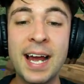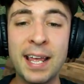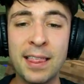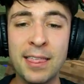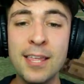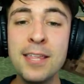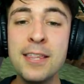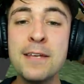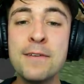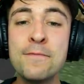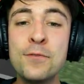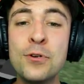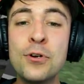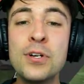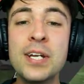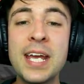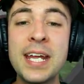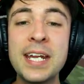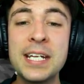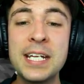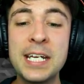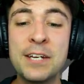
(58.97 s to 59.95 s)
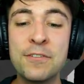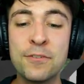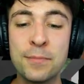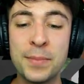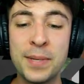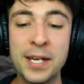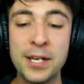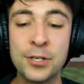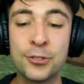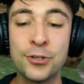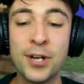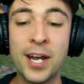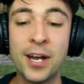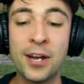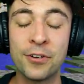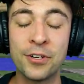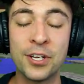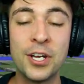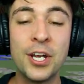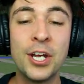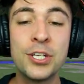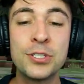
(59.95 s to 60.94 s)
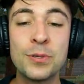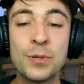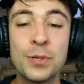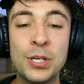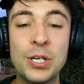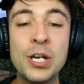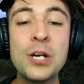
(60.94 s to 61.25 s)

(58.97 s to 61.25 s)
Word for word: I think they've gone ahead and given me a crown, so I can